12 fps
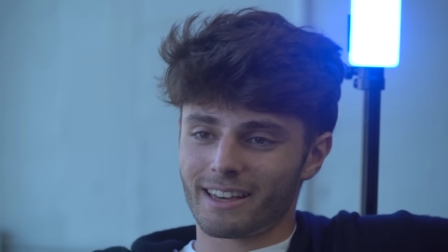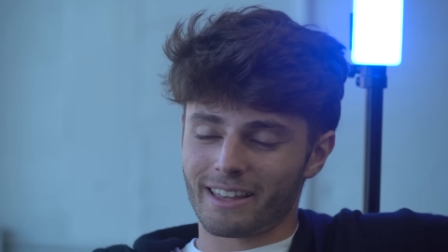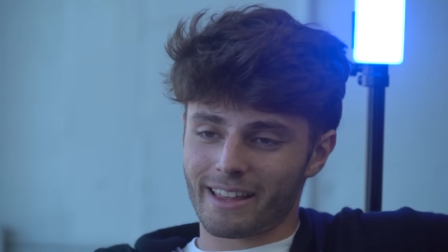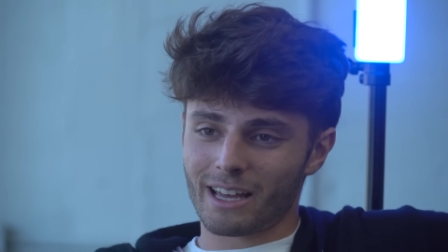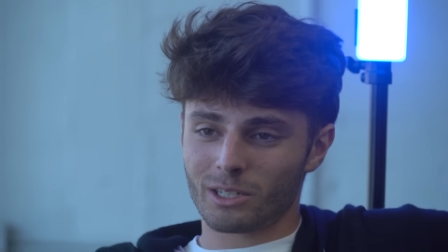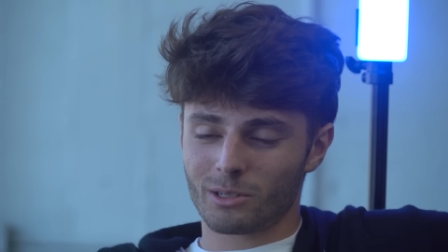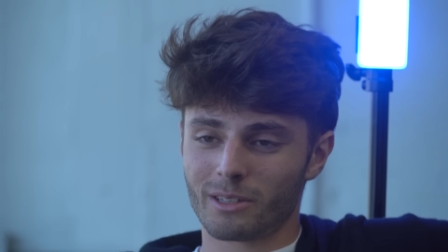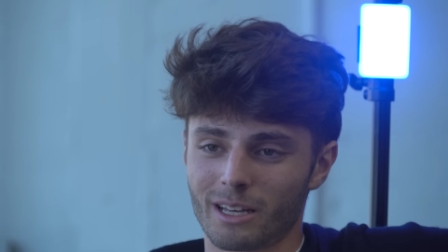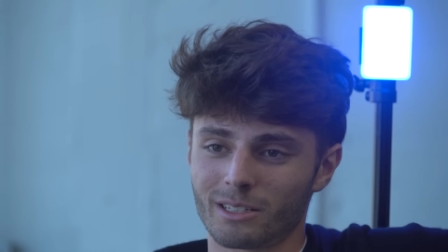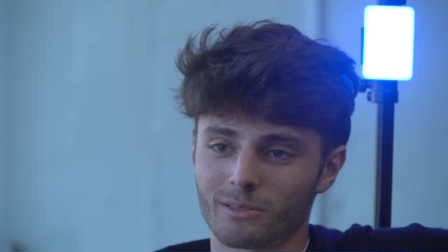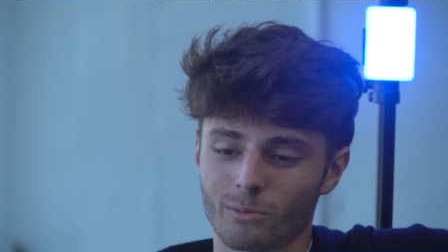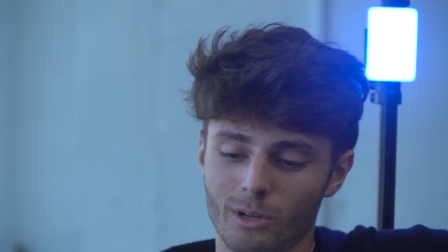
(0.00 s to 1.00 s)
And that's,
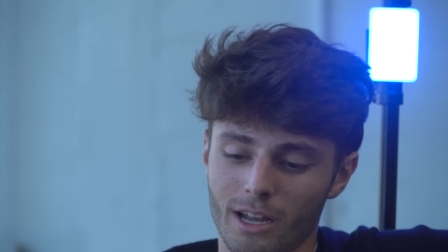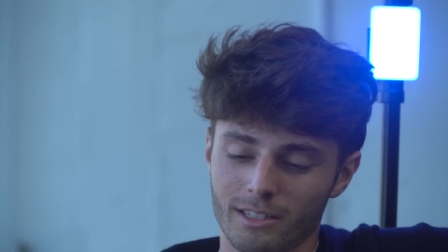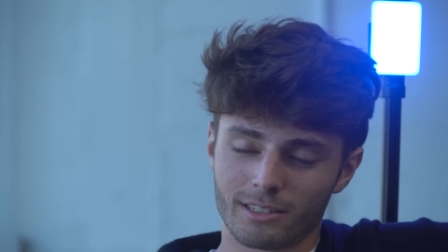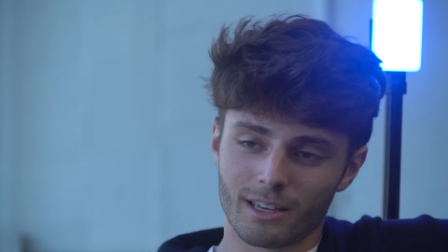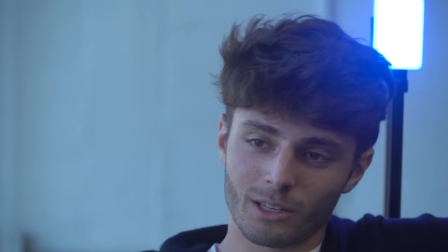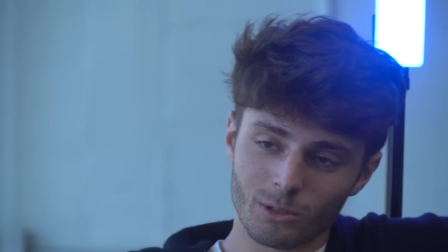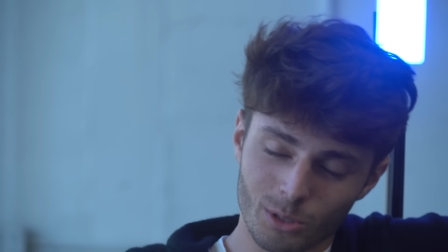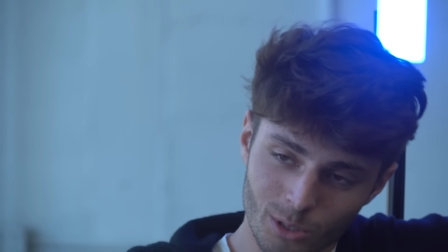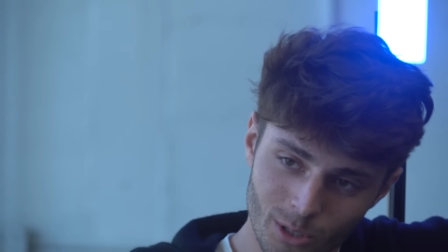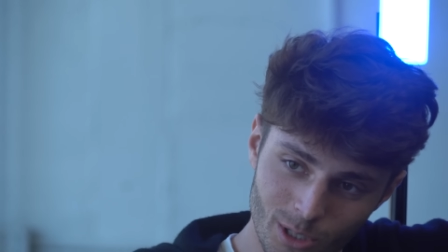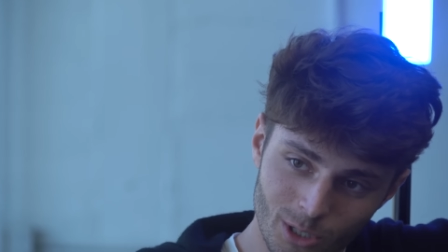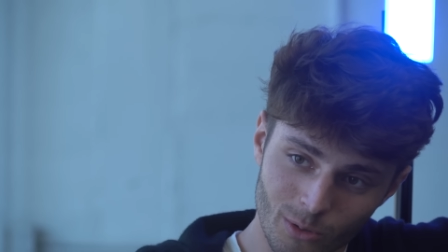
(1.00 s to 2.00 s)
that's what I'd say you
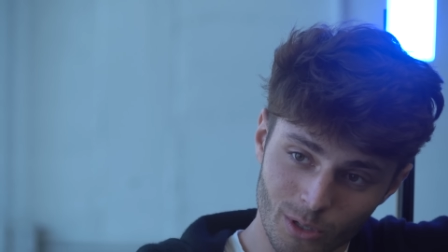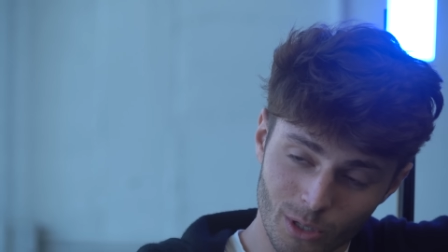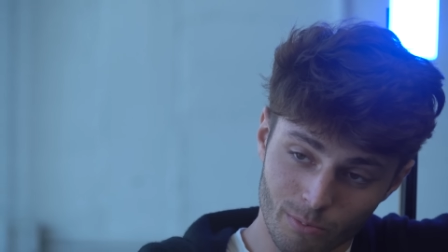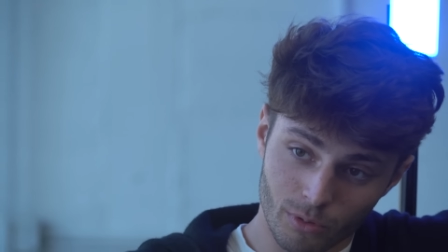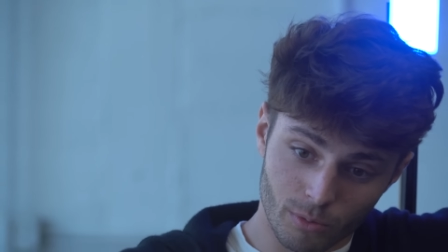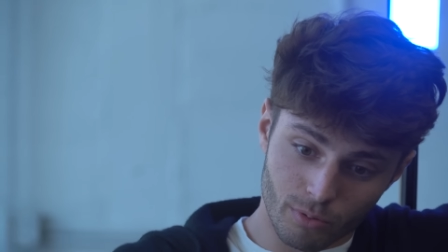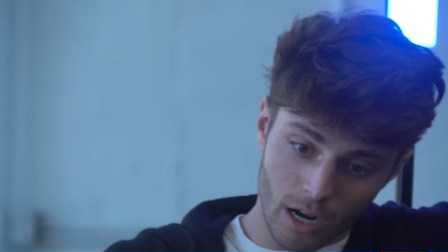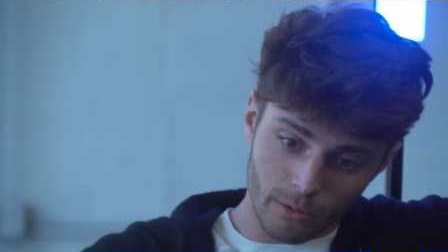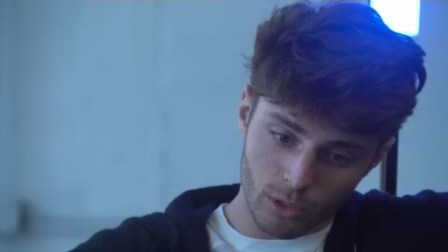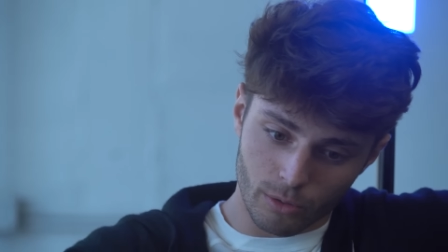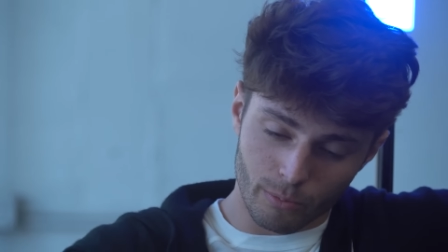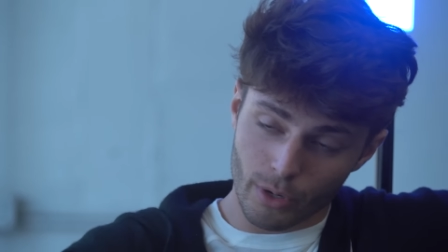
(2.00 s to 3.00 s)
started doing. You, you
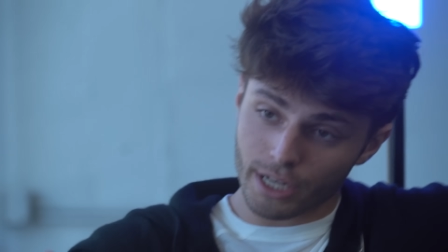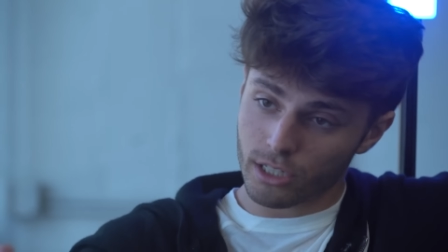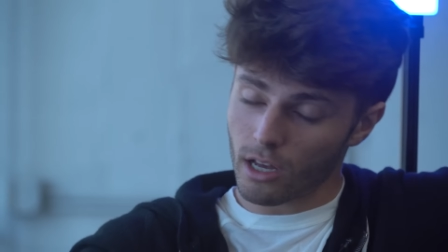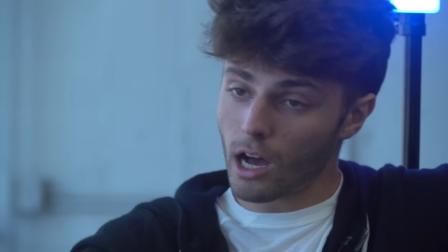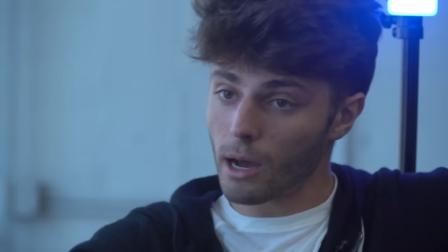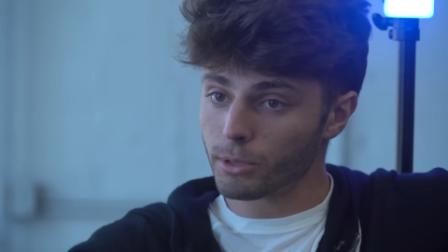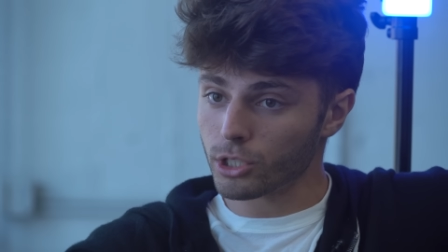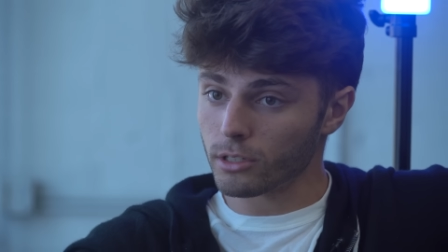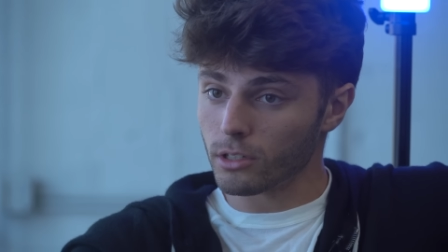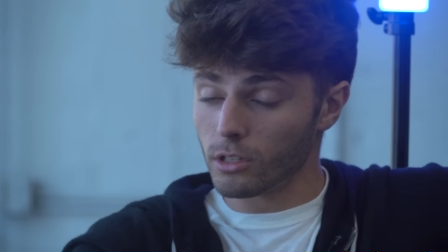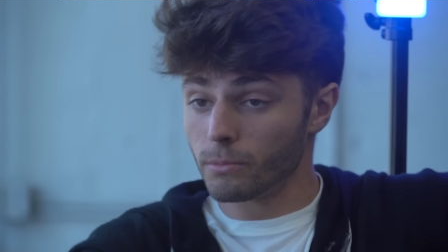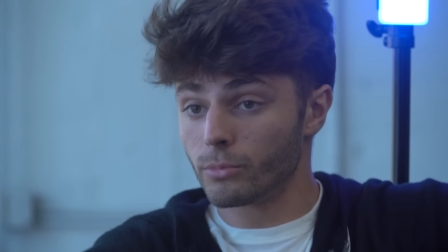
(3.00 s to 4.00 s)
probably you embraced the
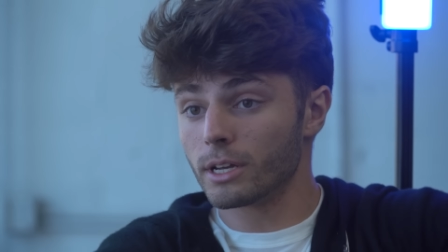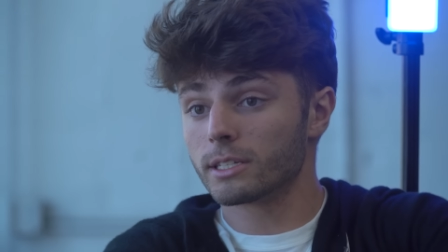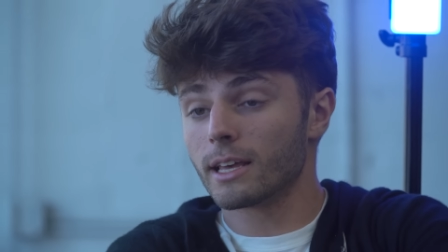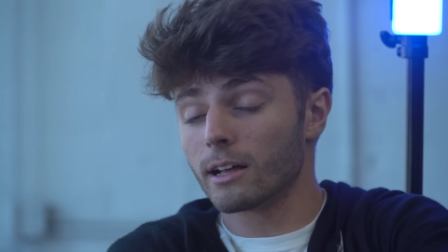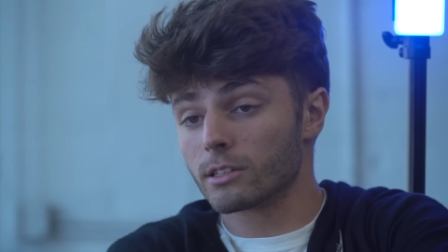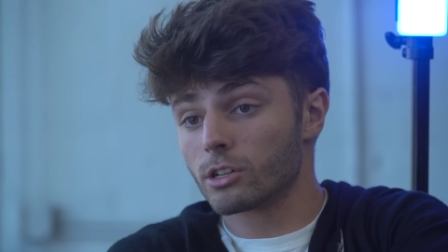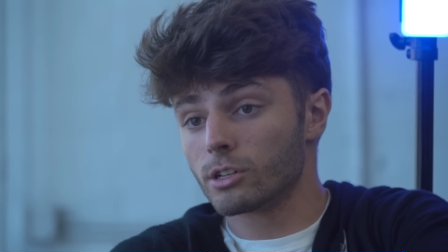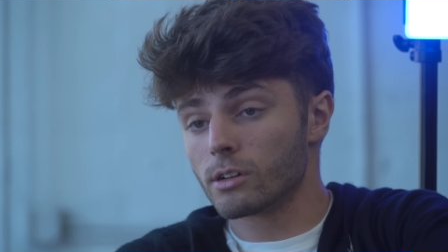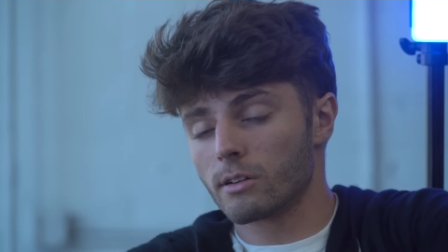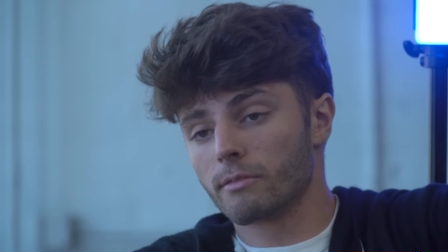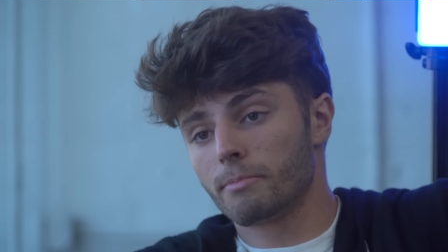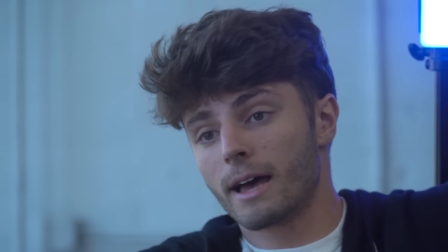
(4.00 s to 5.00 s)
option, you embraced the
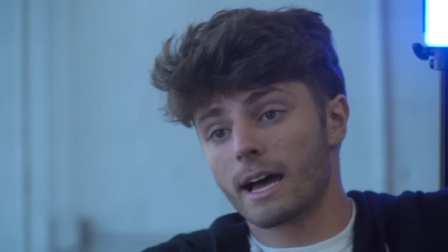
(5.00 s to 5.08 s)
alternative